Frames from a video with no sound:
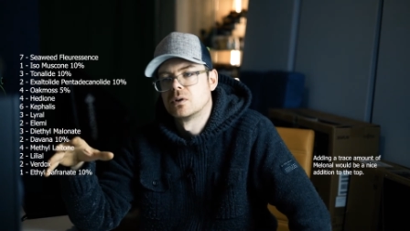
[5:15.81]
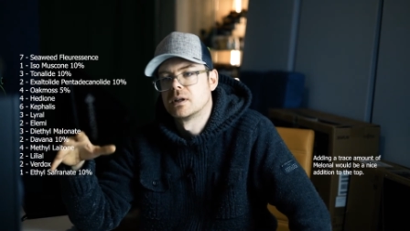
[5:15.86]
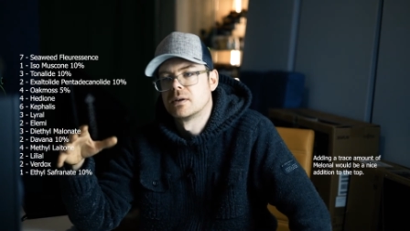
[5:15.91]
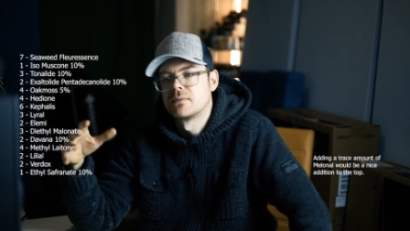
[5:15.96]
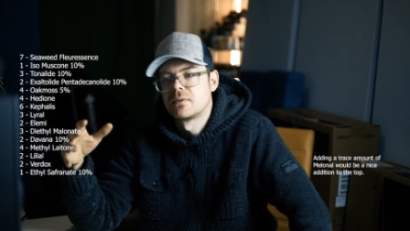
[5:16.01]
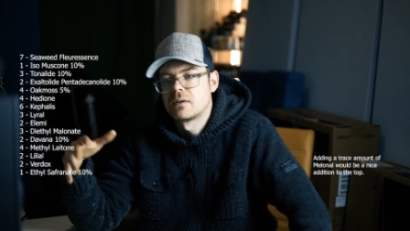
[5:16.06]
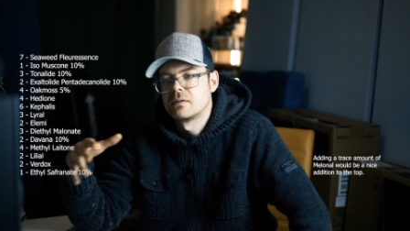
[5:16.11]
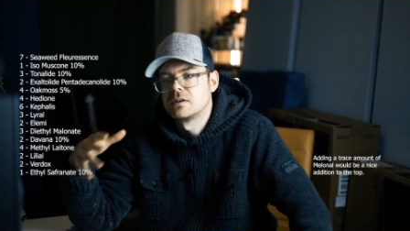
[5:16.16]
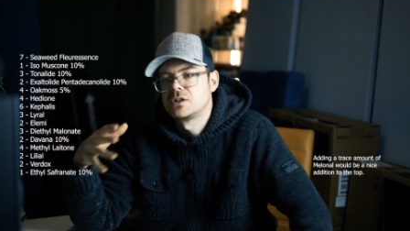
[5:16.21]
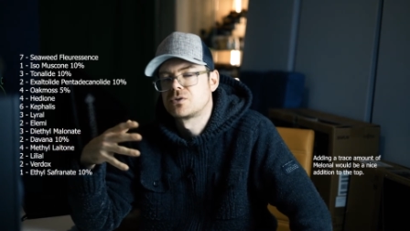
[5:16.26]
They're
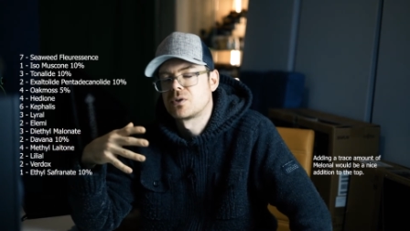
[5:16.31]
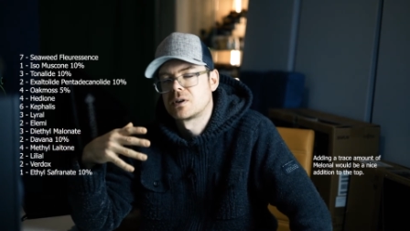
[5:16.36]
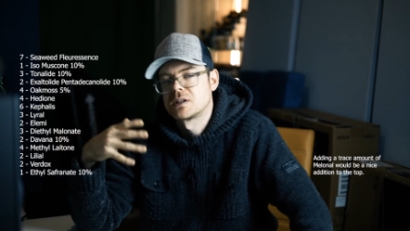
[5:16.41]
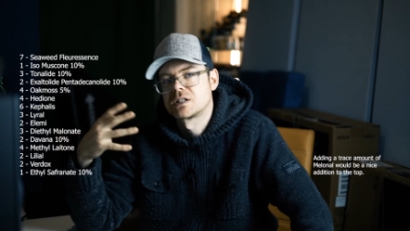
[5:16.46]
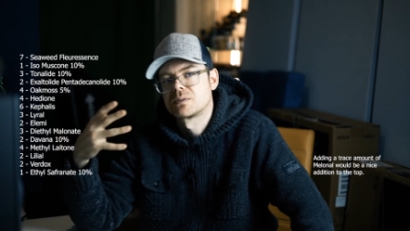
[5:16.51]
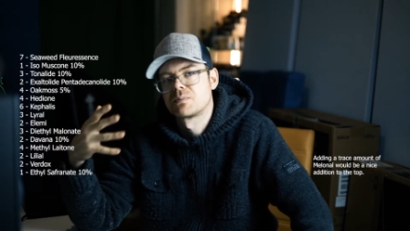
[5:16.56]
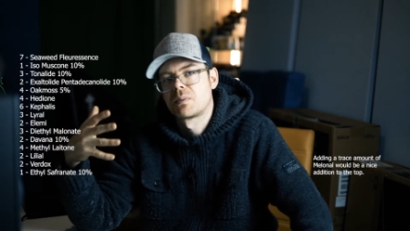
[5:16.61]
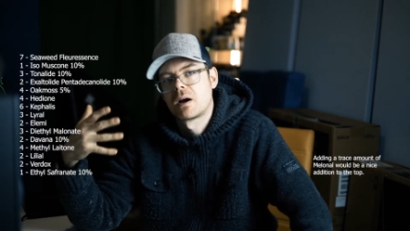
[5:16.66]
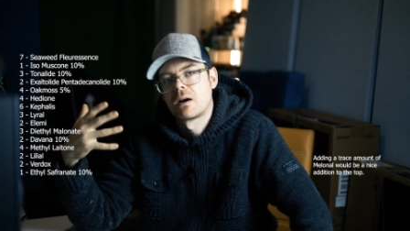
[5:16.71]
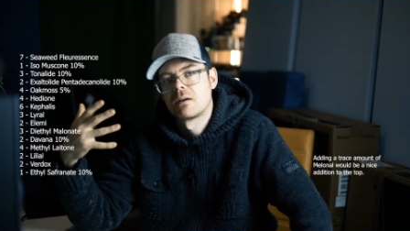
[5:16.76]
very
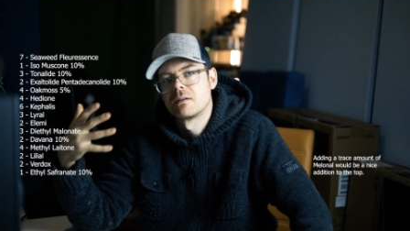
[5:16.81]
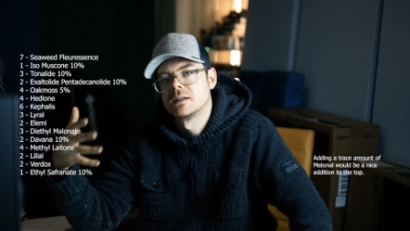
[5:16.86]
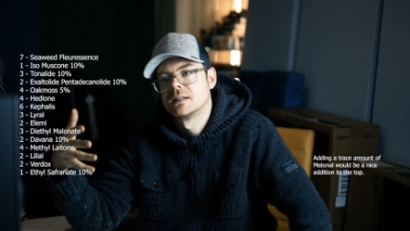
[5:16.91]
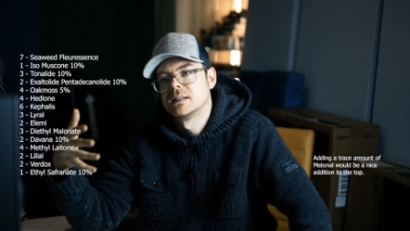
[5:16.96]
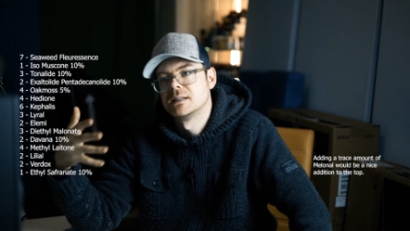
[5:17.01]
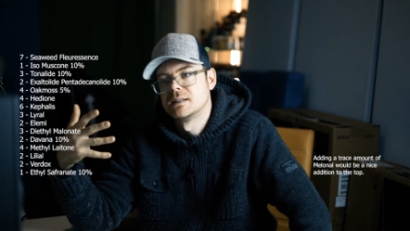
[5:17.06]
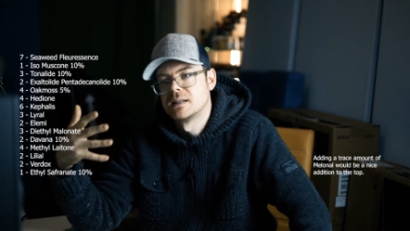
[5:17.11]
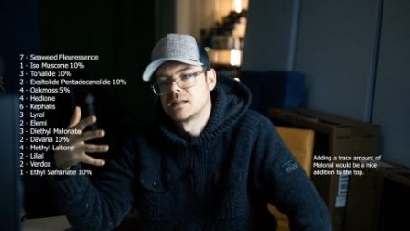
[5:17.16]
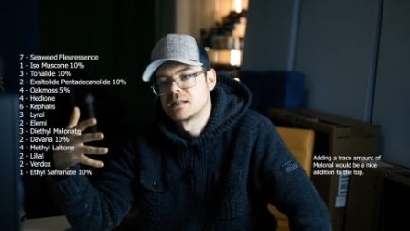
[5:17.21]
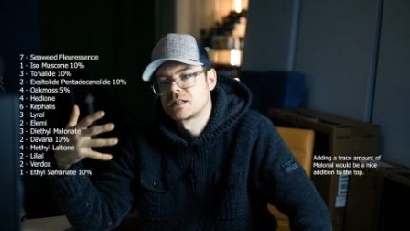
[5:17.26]
transparent
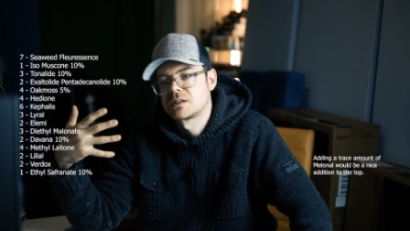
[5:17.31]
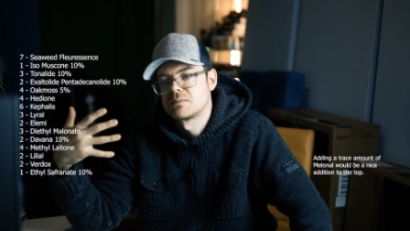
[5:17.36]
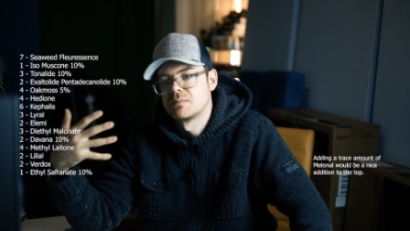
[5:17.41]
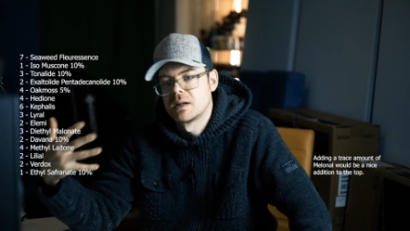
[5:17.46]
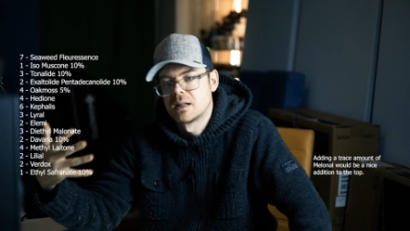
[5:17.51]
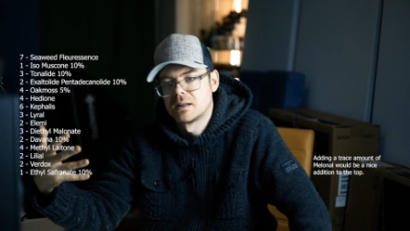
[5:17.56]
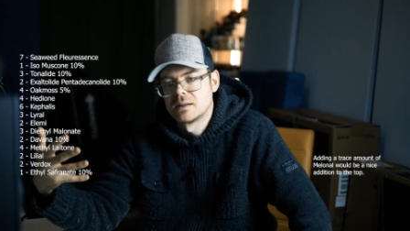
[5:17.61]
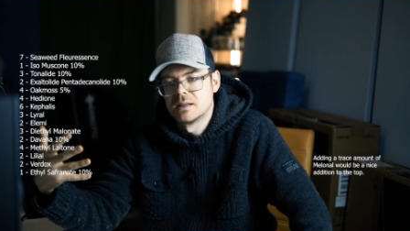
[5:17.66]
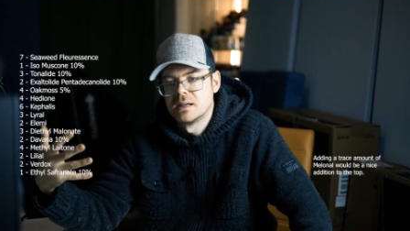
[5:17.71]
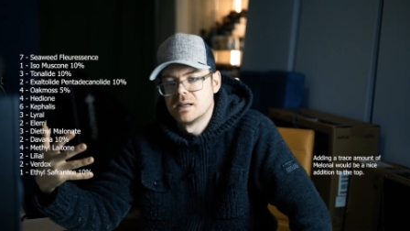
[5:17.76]
in their
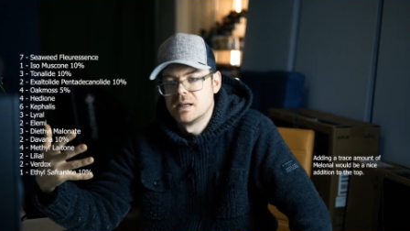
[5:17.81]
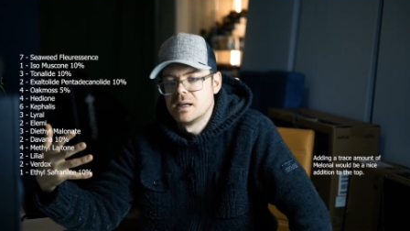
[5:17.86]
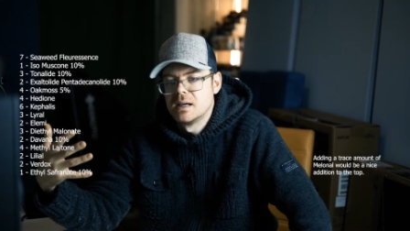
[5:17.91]
smell.